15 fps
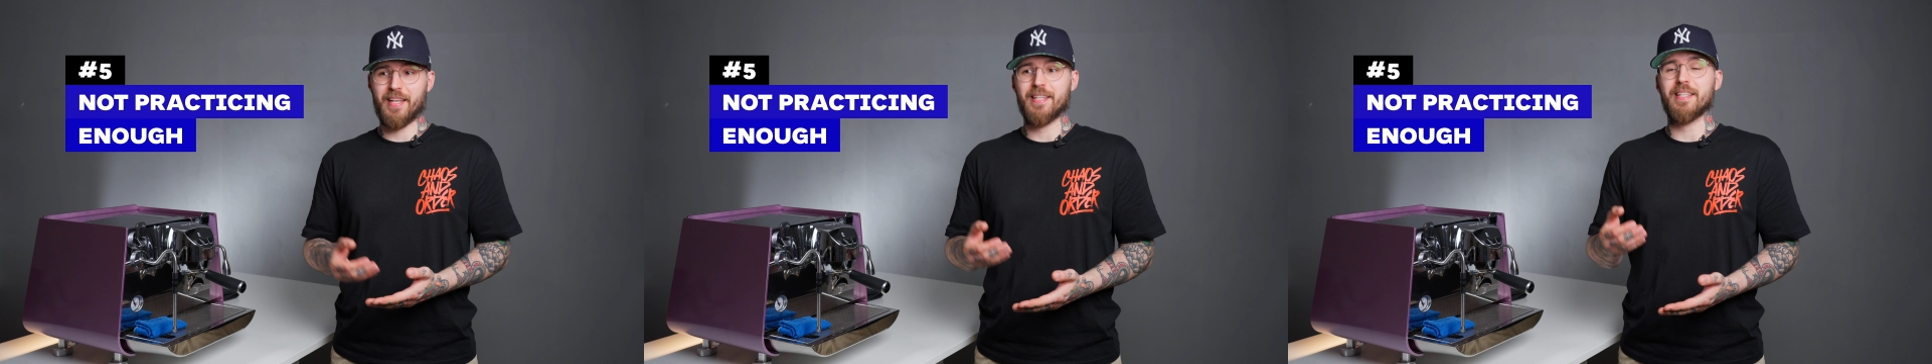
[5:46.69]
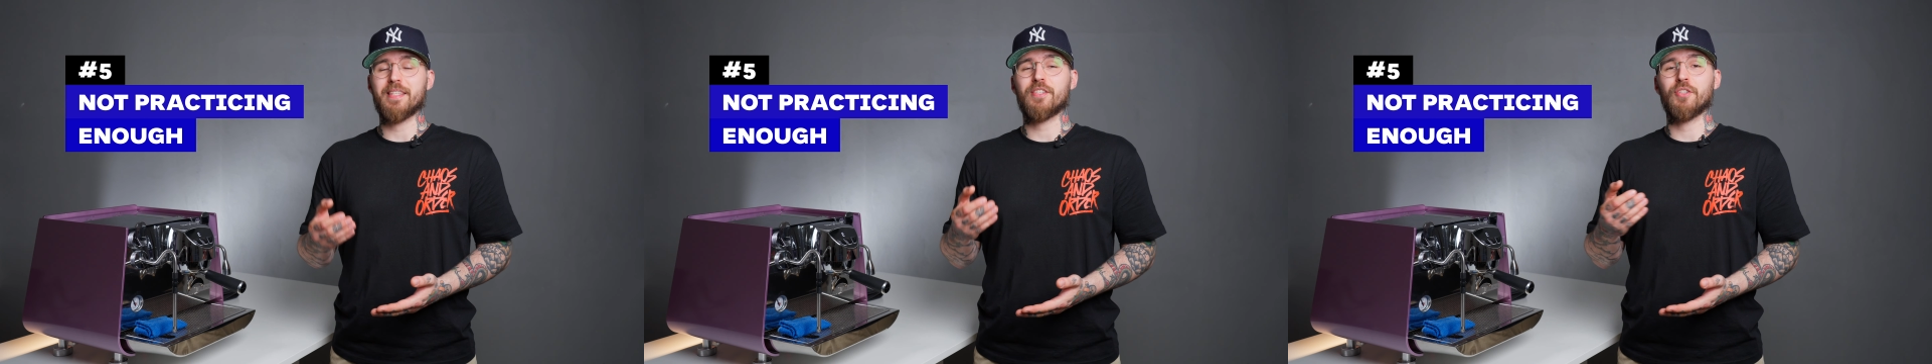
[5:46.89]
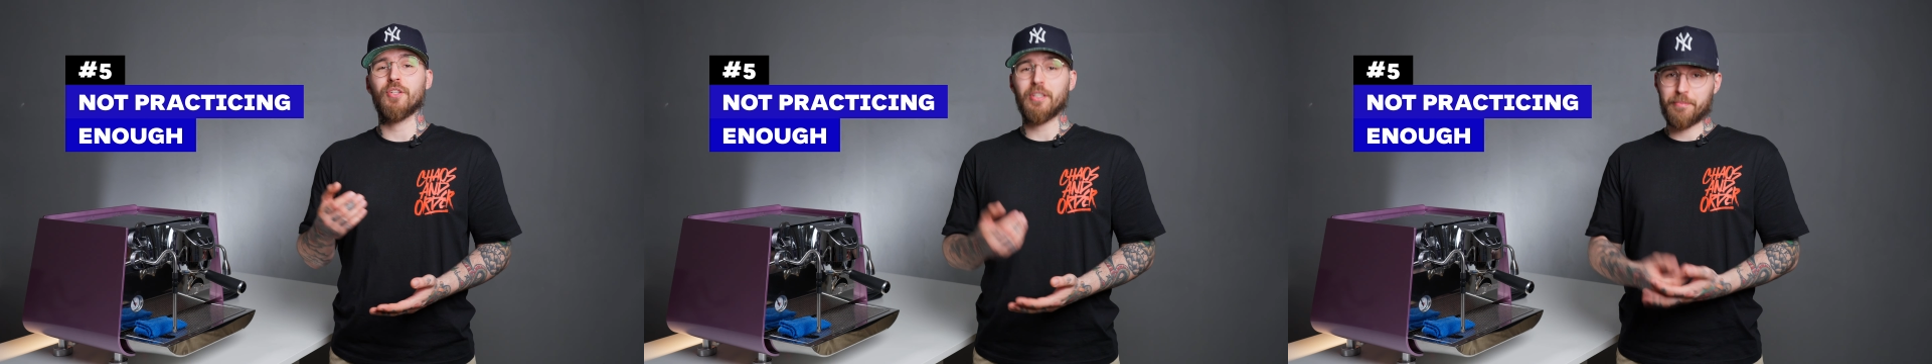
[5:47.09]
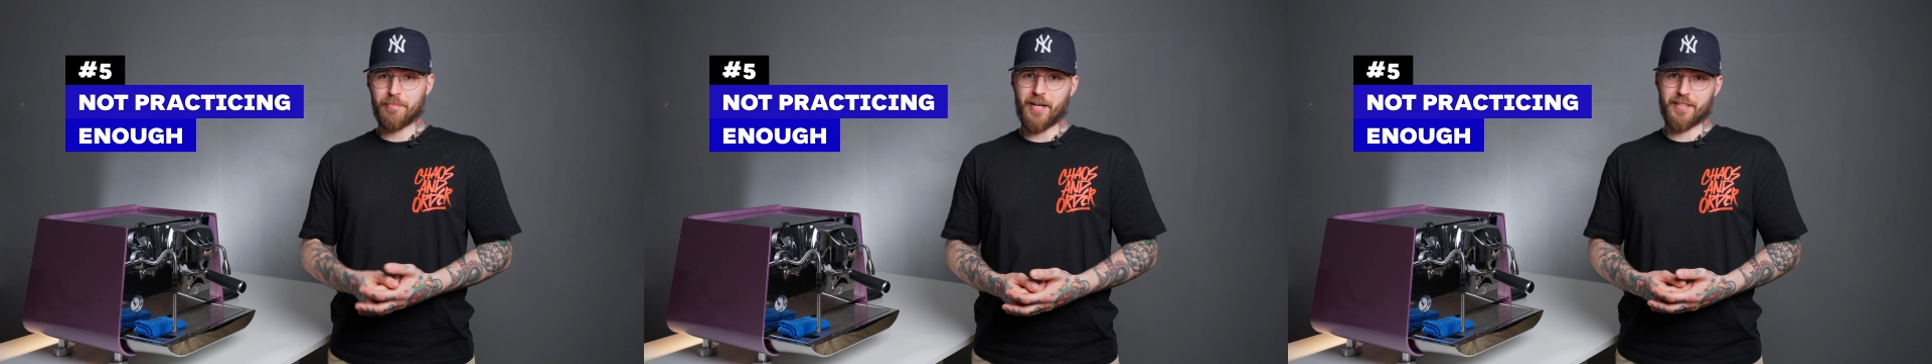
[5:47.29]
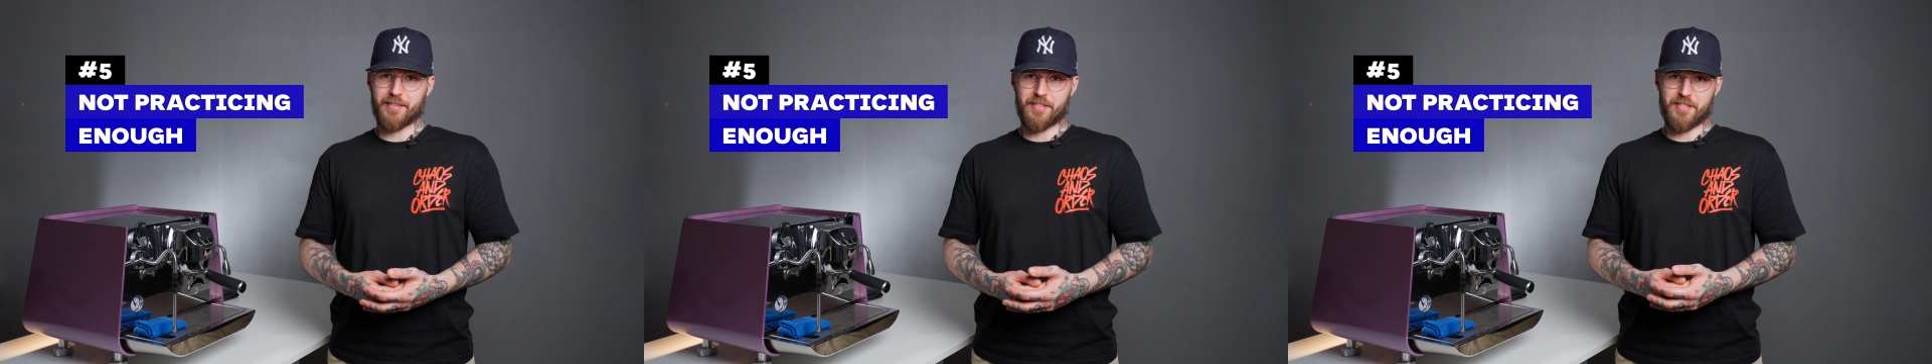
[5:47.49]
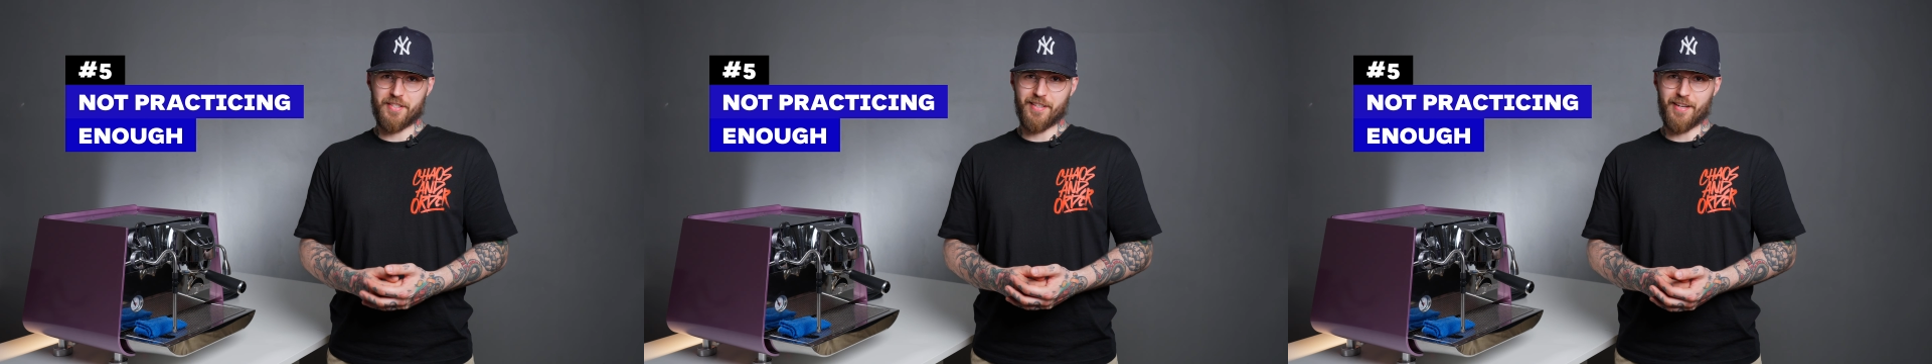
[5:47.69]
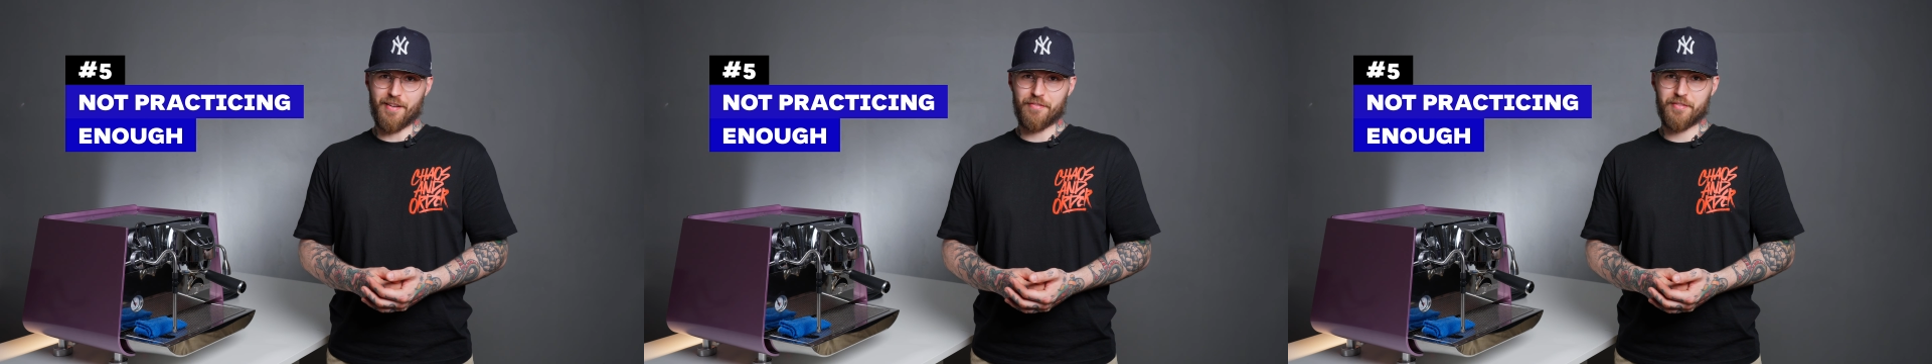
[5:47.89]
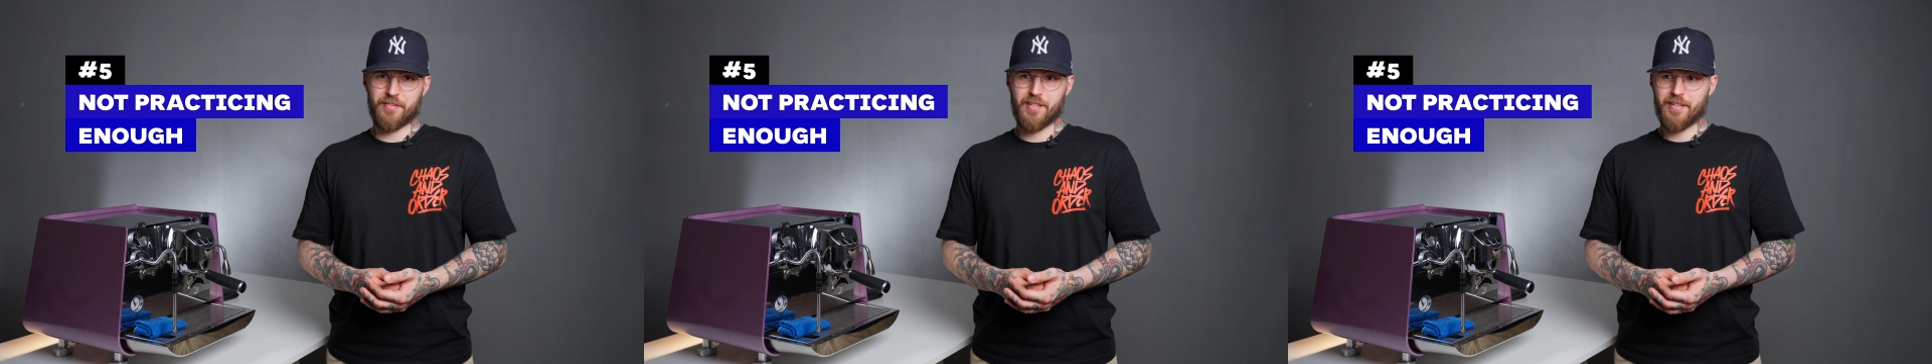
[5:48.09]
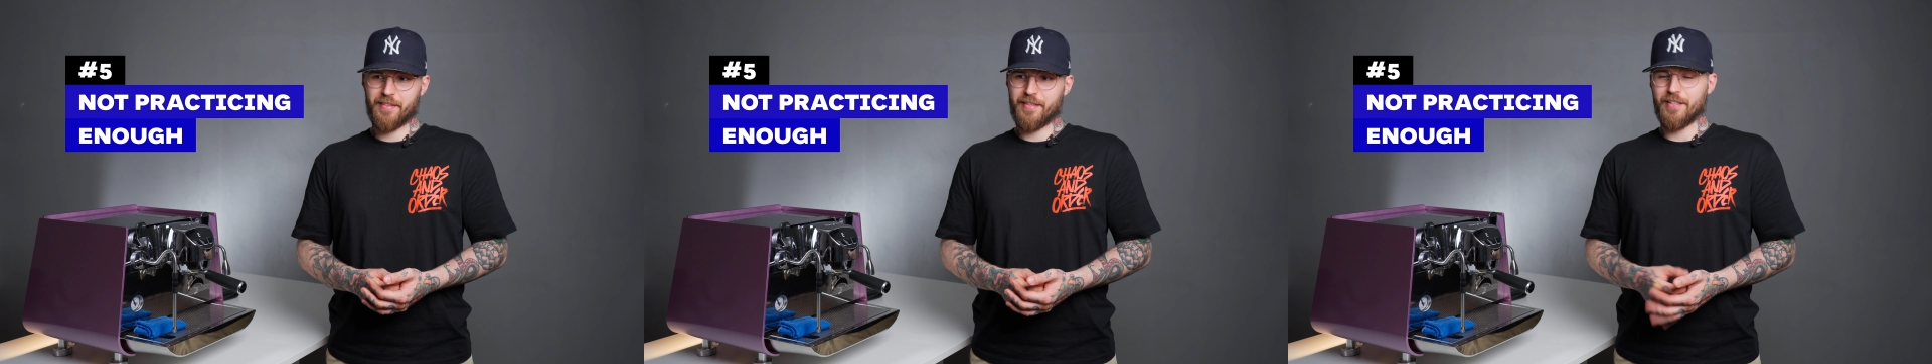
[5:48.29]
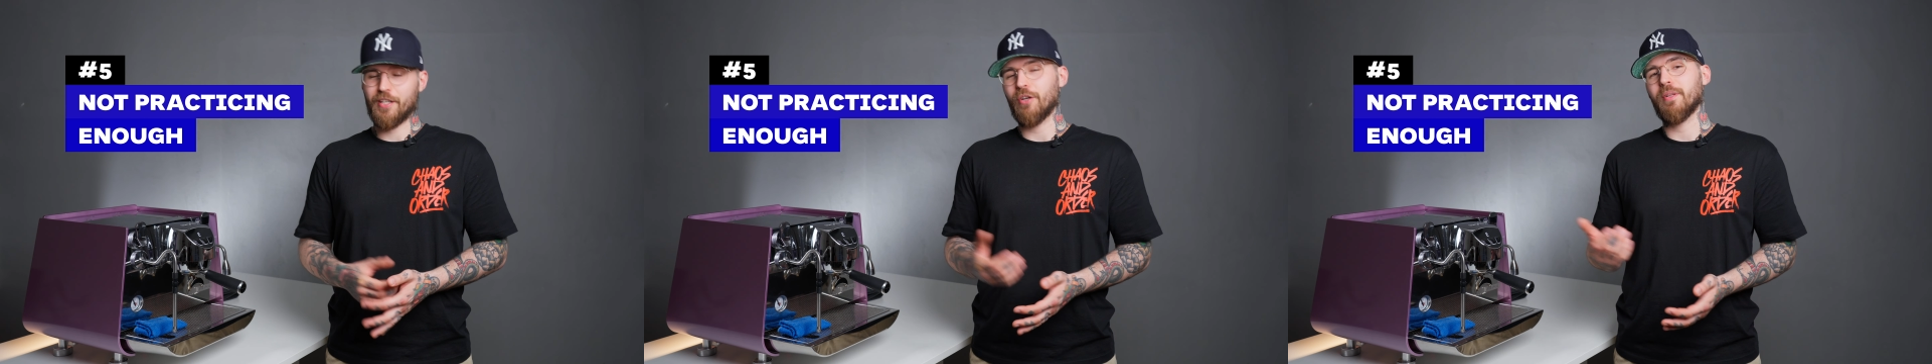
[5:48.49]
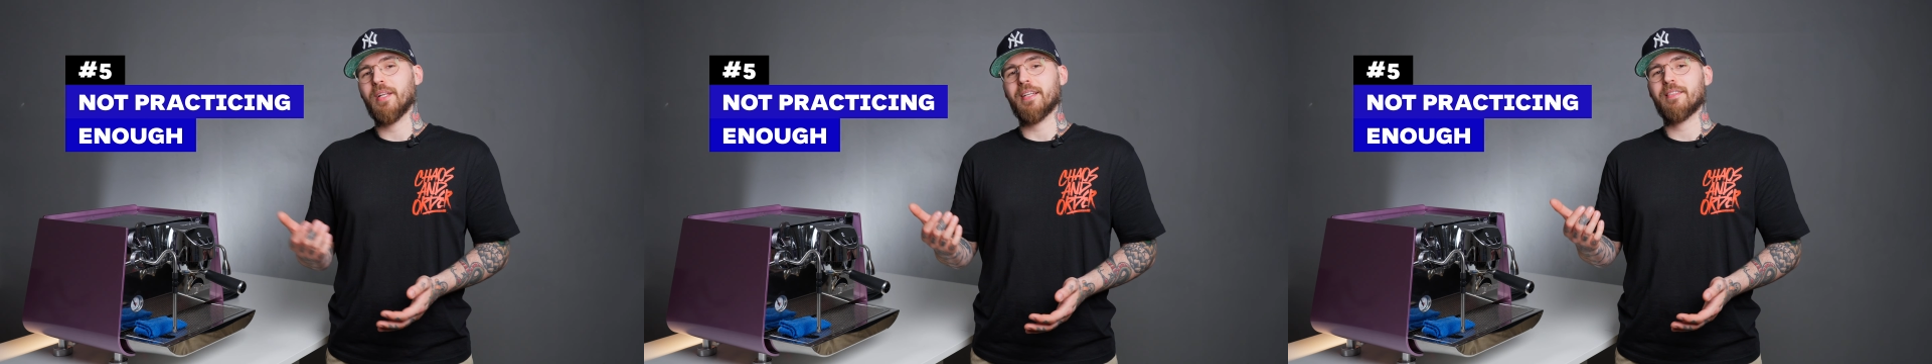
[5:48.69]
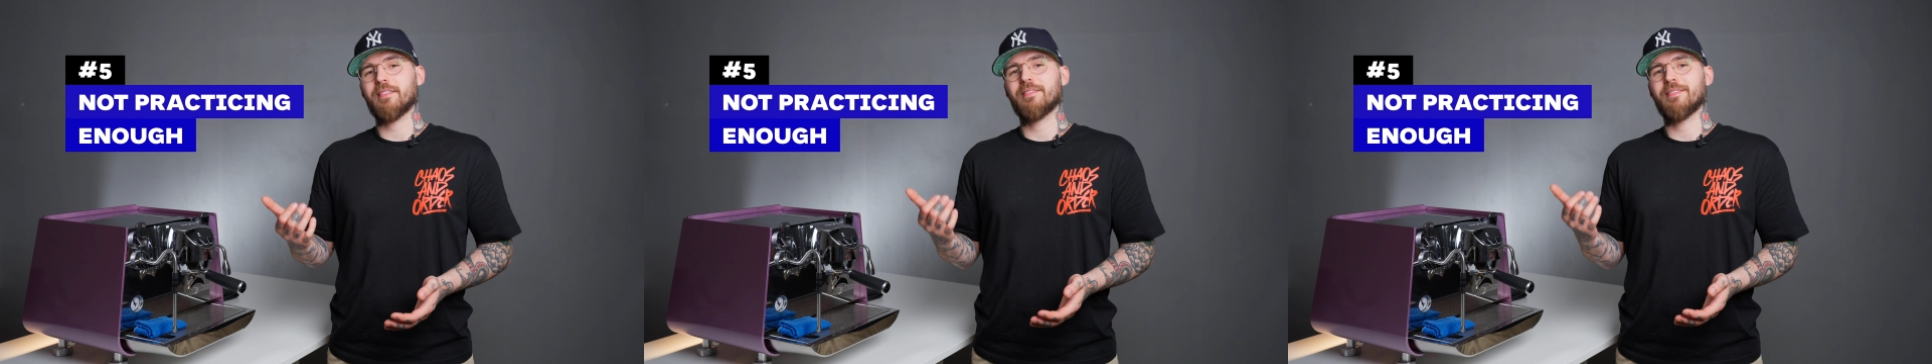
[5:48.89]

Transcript: It's not practicing enough. You know, like